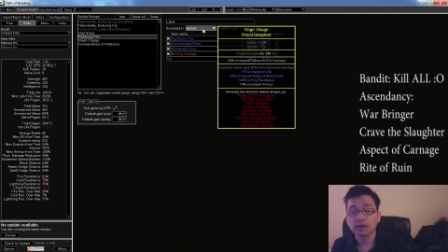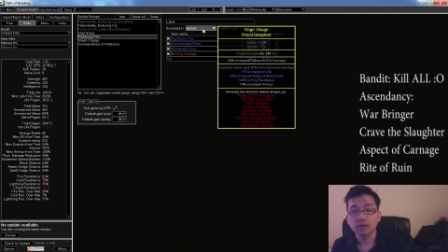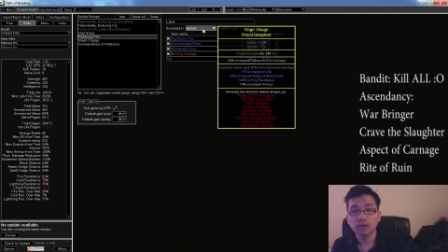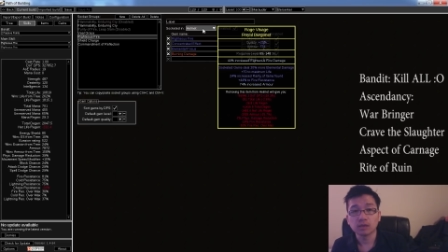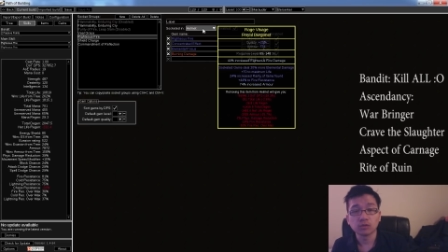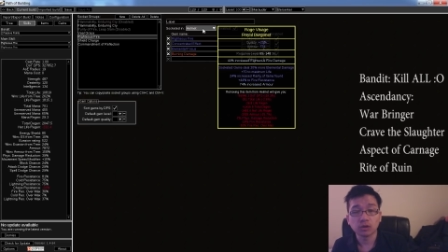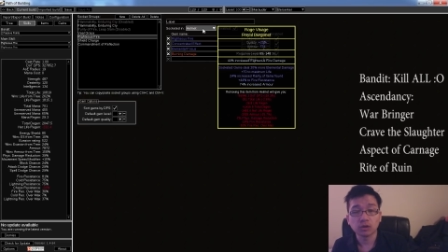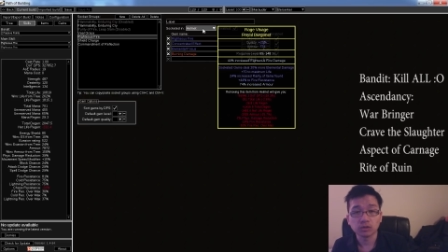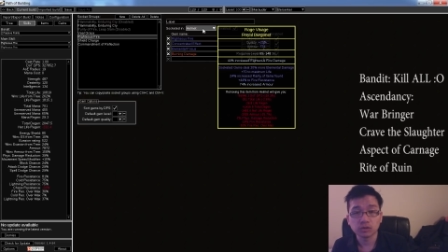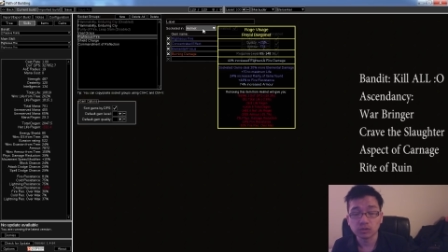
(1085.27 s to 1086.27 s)
it will go
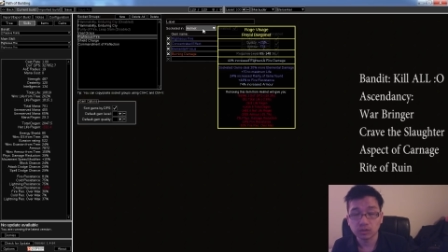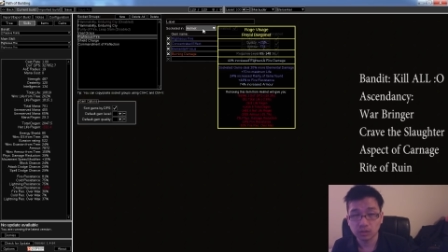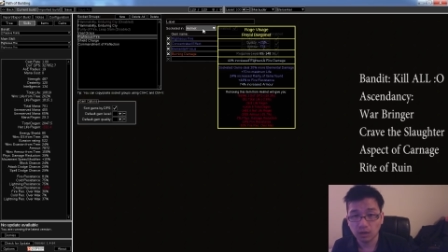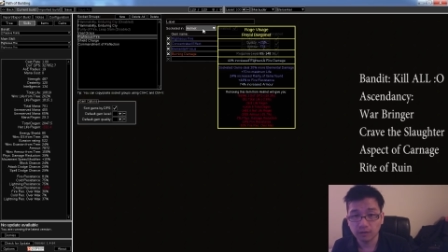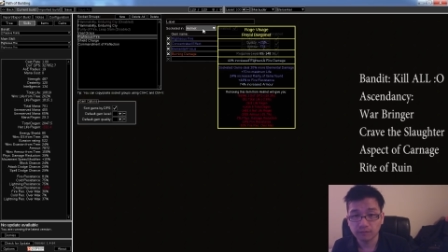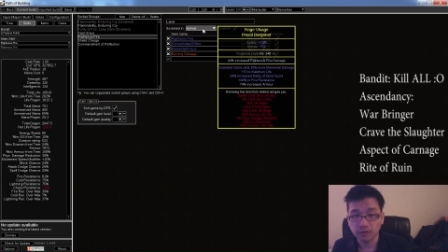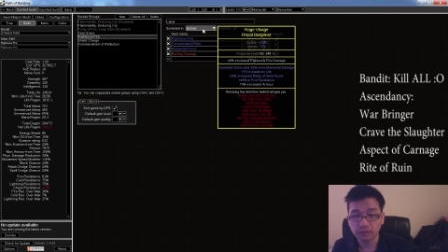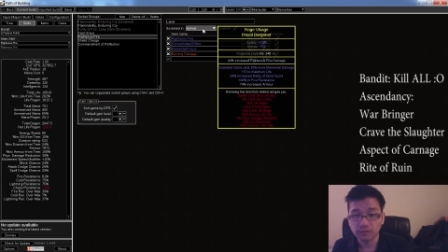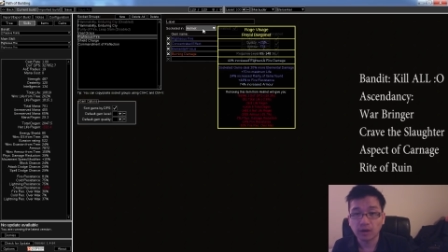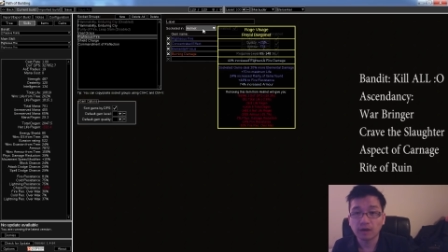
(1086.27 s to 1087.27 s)
into glove if
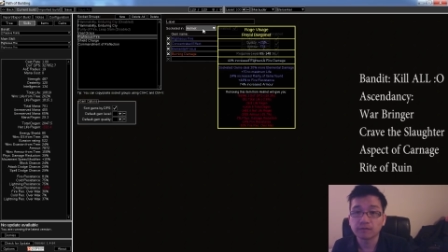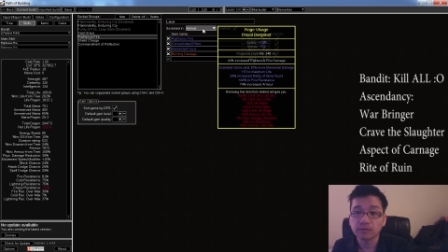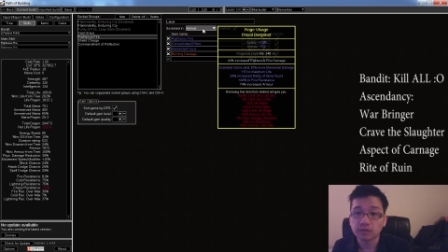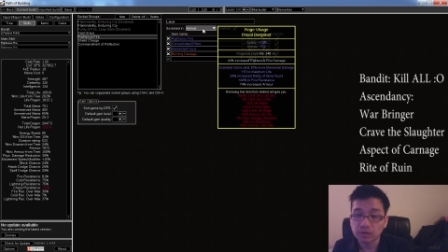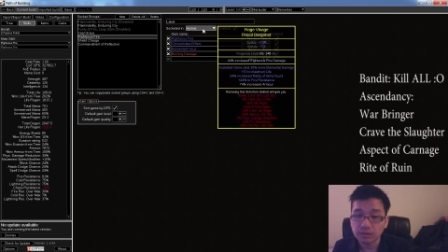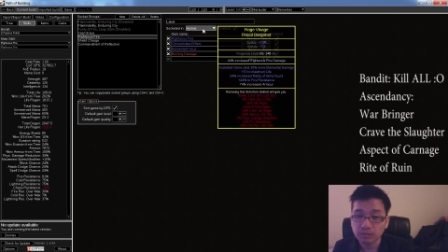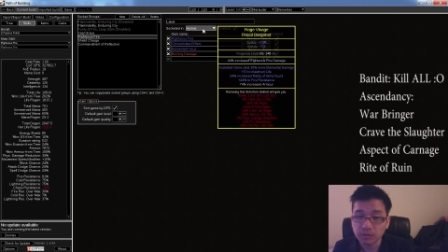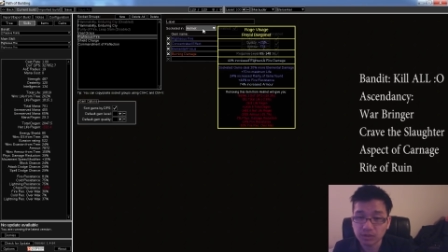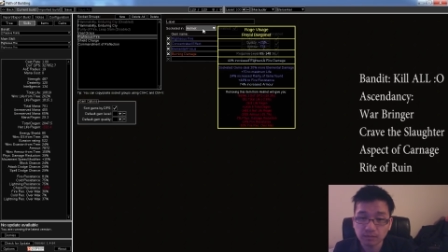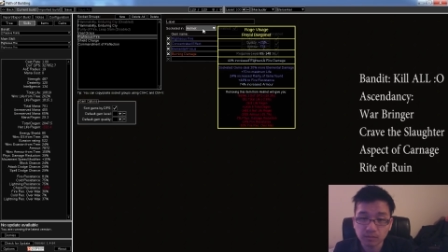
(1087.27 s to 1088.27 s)
you have
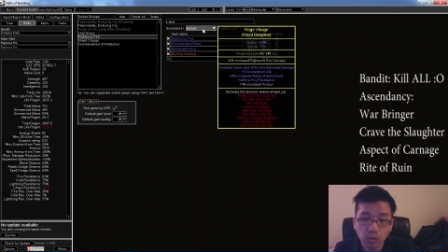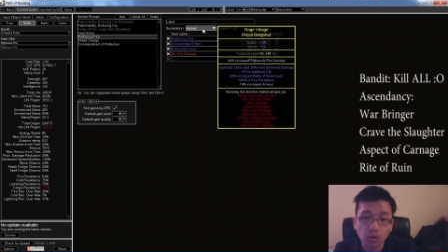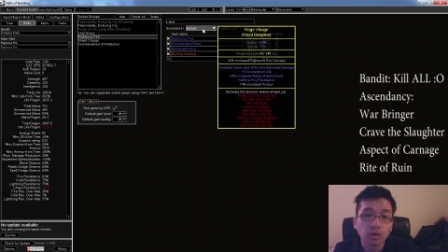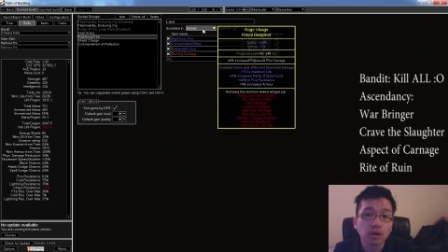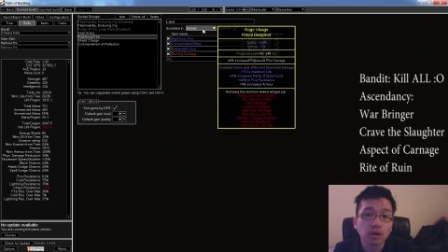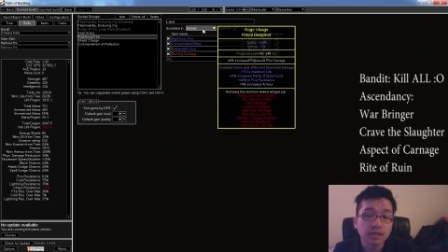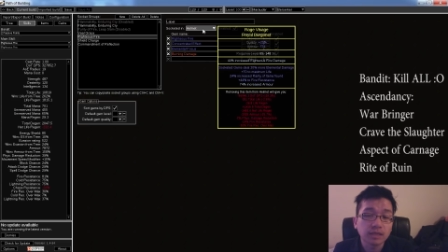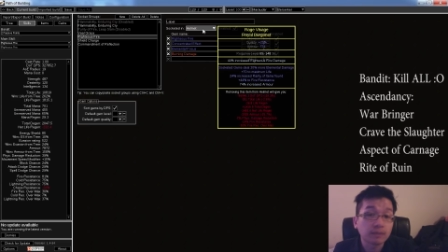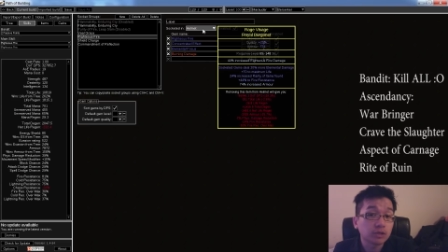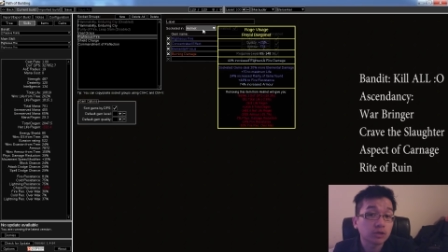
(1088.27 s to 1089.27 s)
30% more
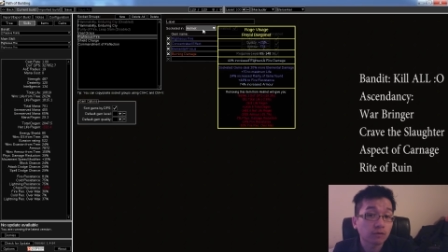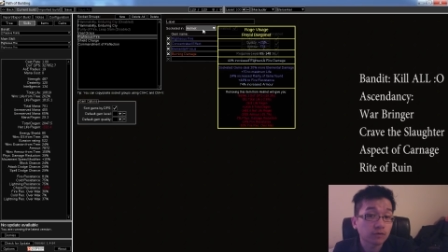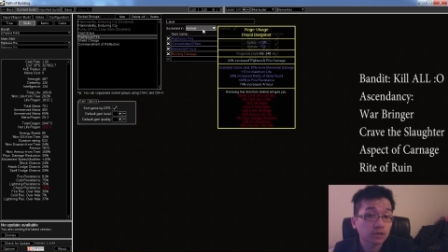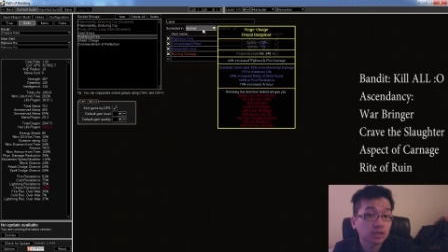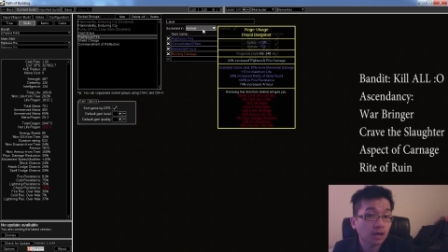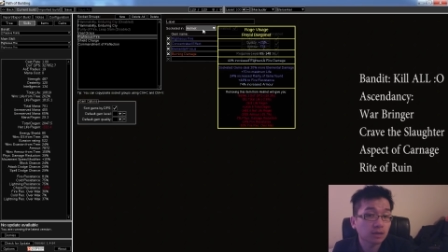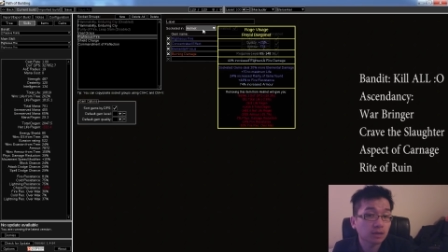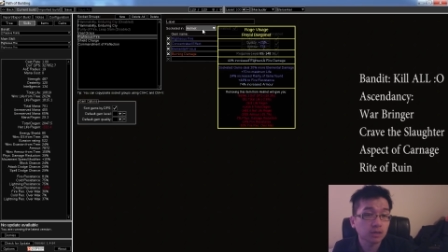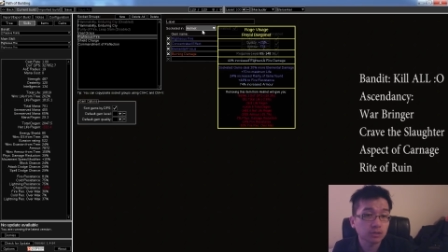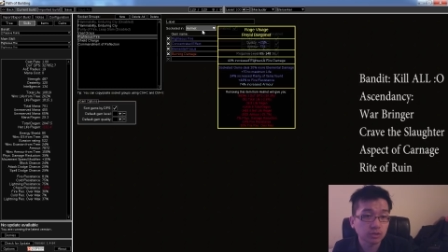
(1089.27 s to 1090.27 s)
damage over time on
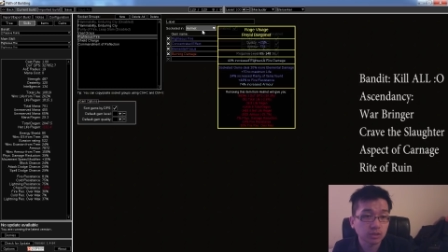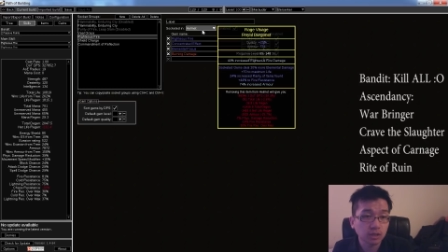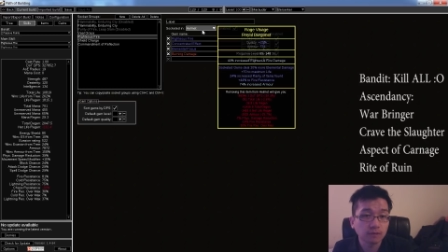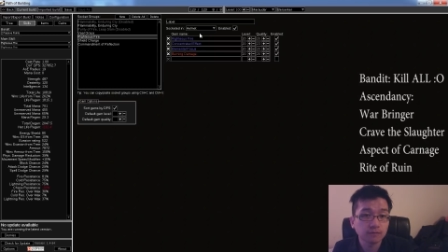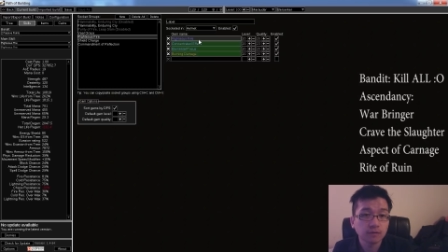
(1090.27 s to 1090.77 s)
your glove.